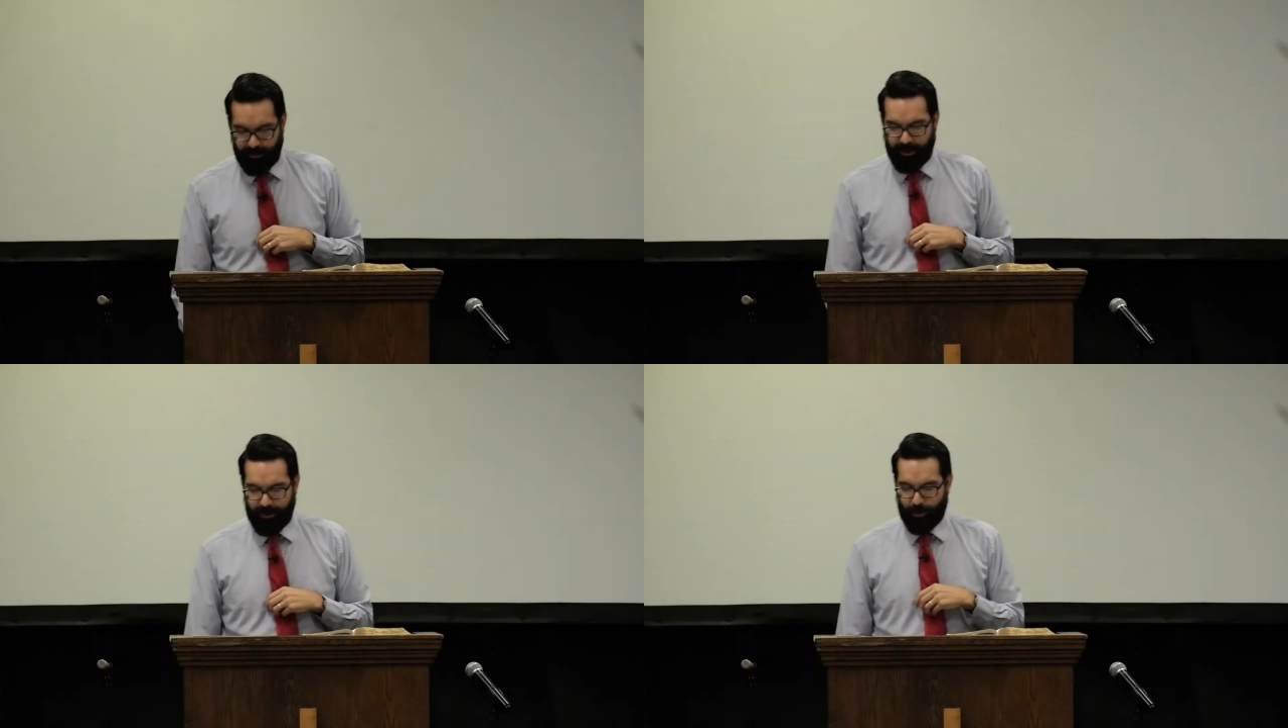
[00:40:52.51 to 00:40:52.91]

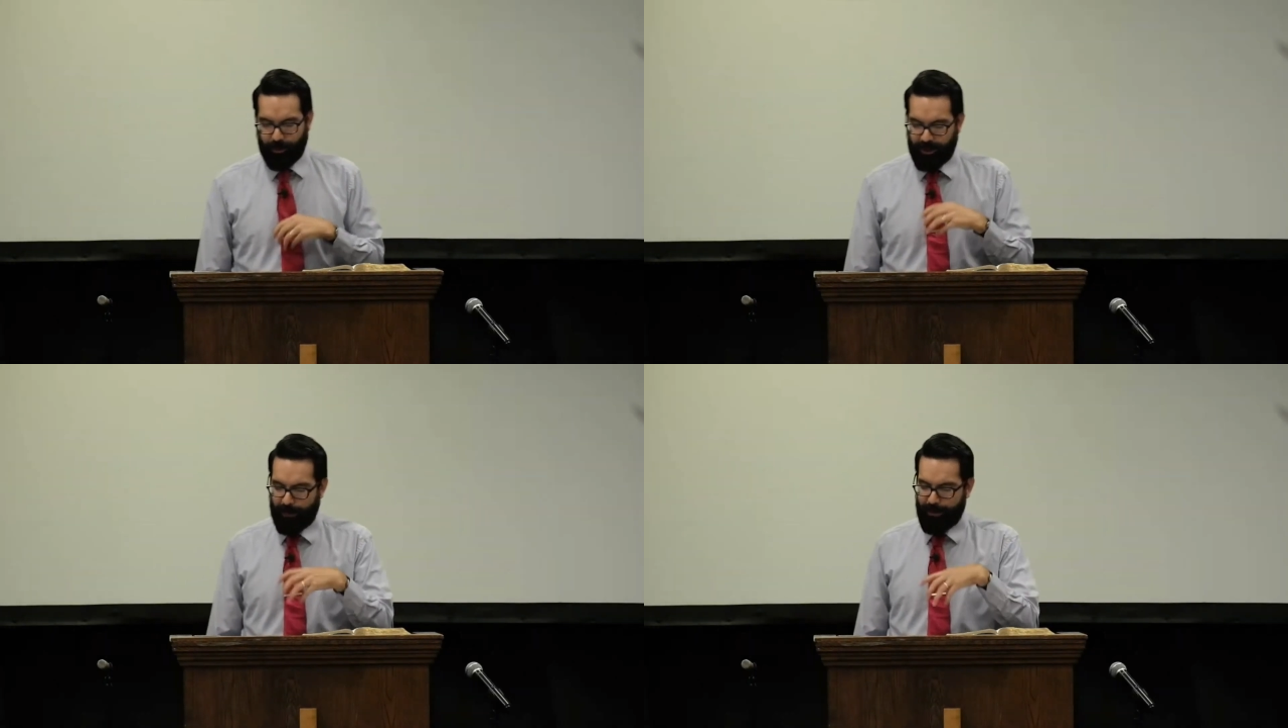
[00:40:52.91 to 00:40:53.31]
and the
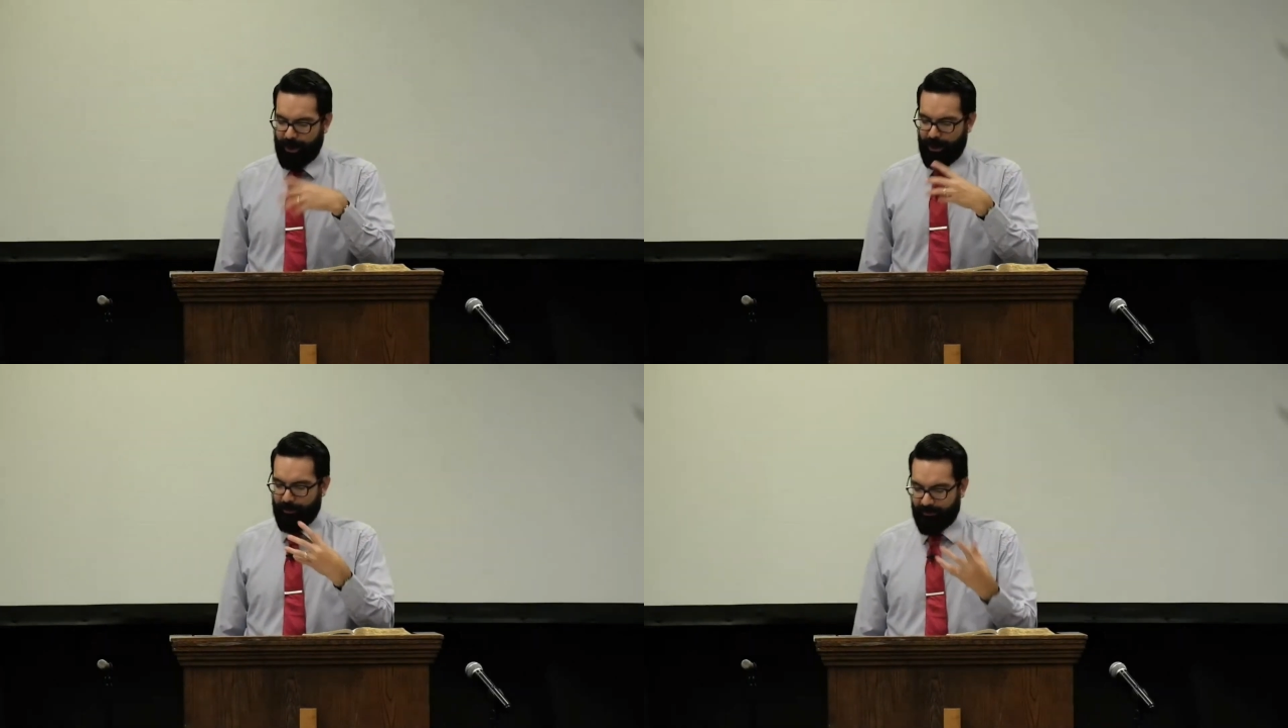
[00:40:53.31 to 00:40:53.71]
Word of God
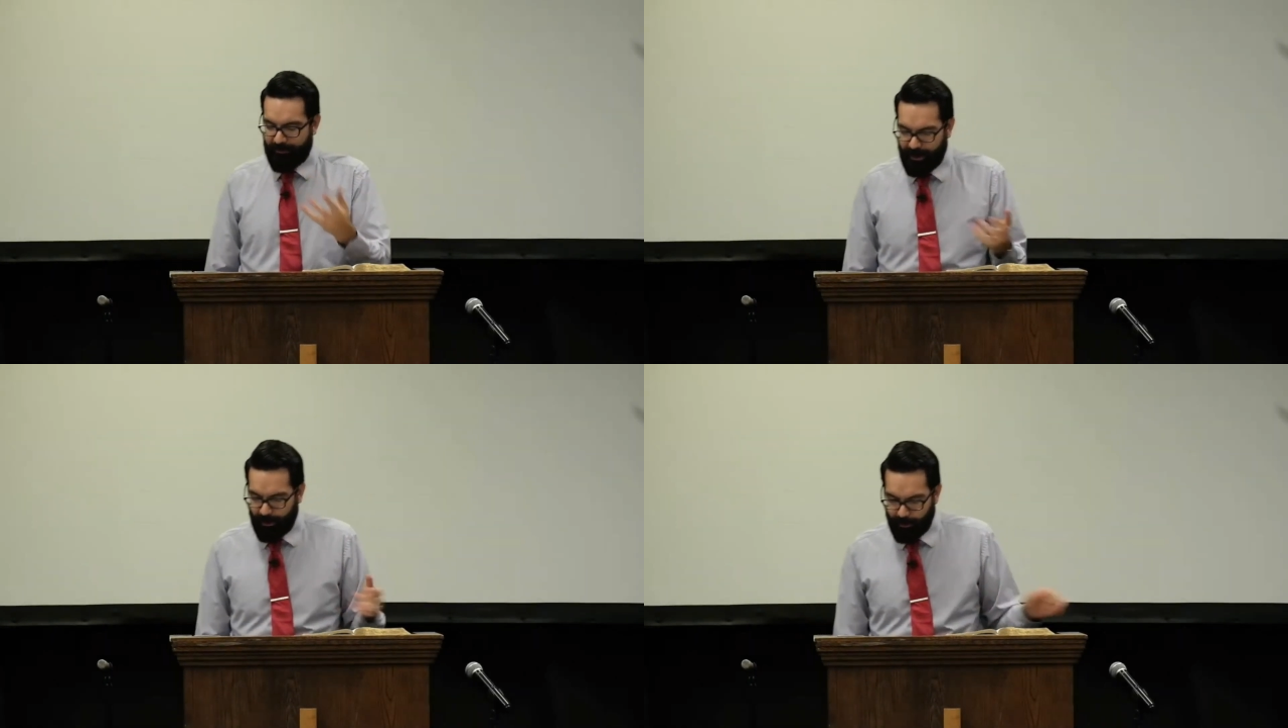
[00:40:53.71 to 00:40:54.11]
became
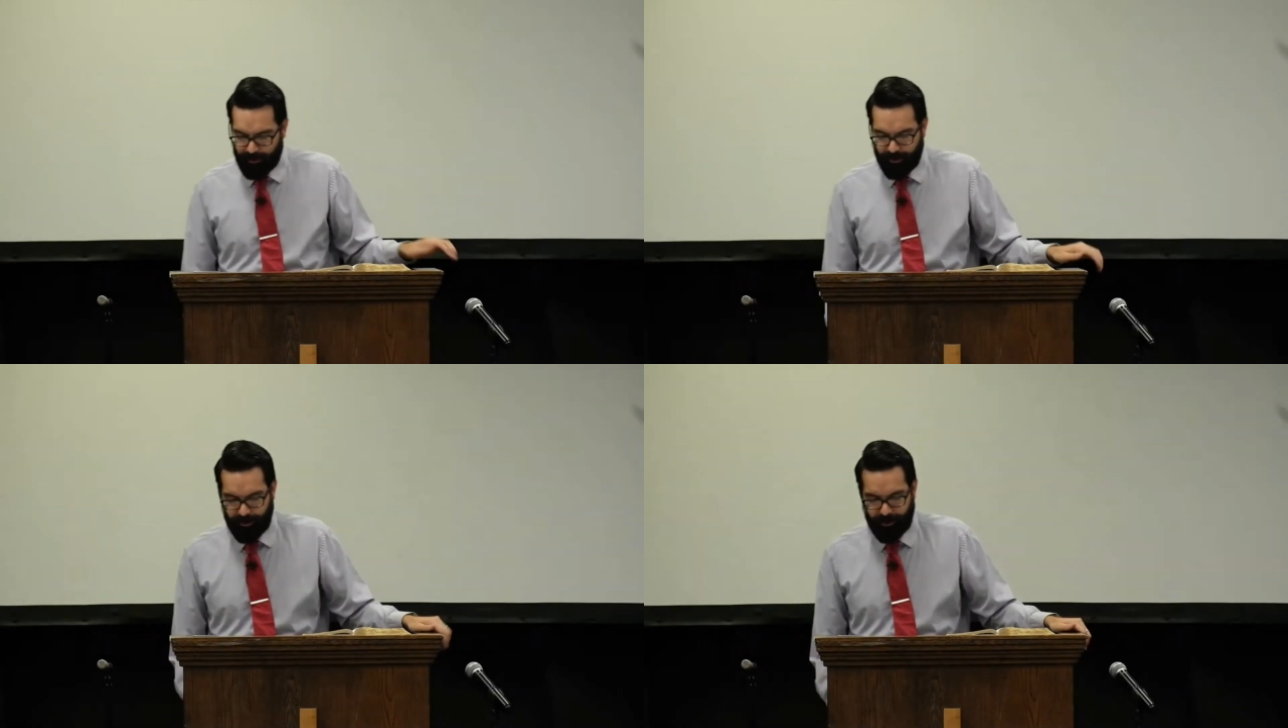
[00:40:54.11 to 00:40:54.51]
available
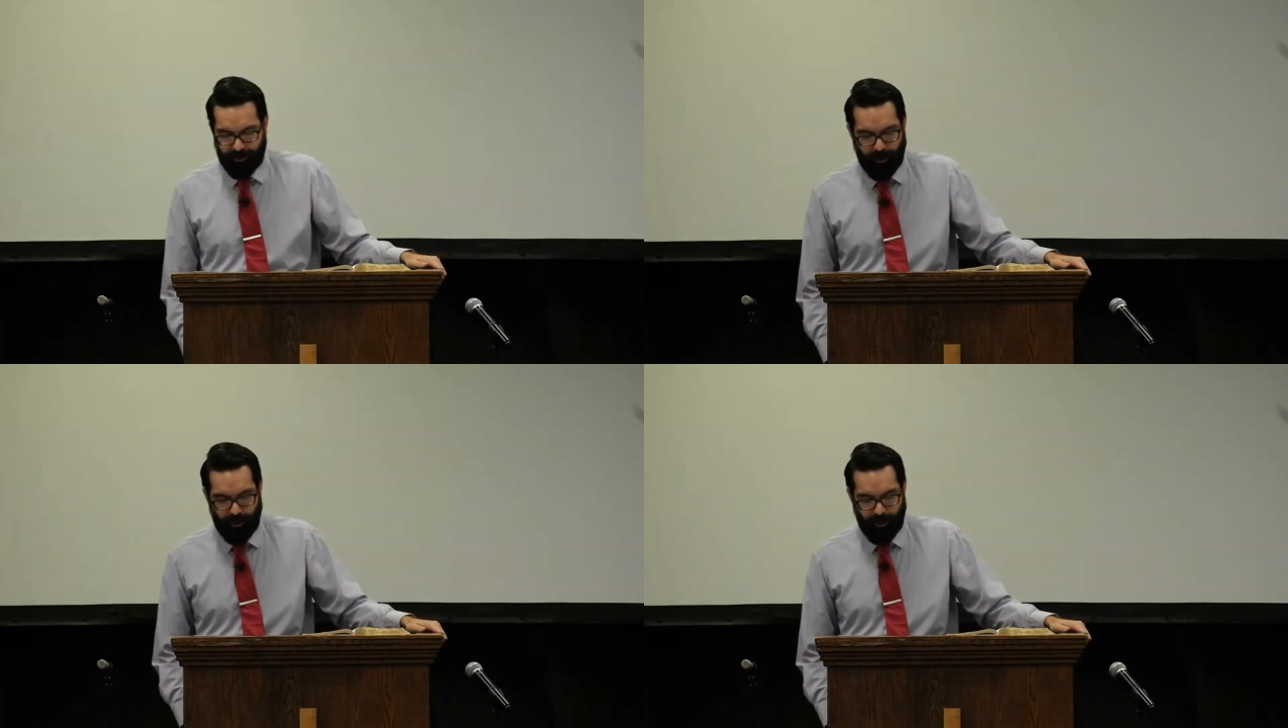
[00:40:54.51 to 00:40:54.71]
to the church,